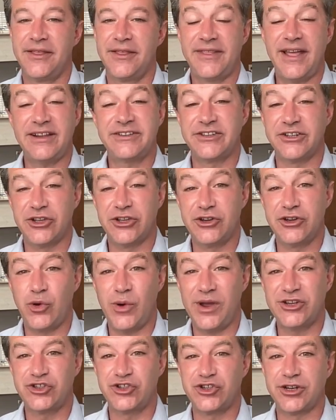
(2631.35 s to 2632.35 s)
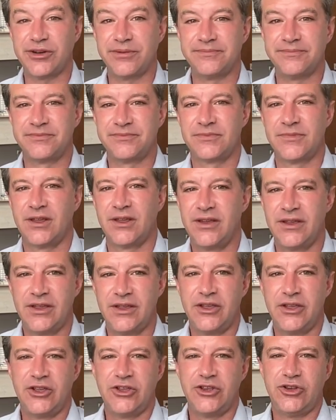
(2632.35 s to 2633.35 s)
That's a good question.
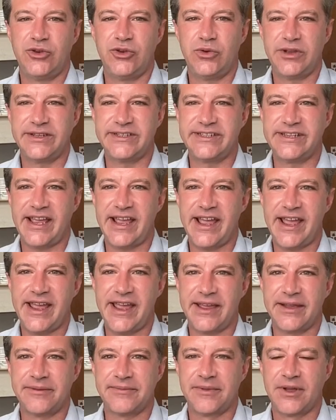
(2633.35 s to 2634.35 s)
You could say,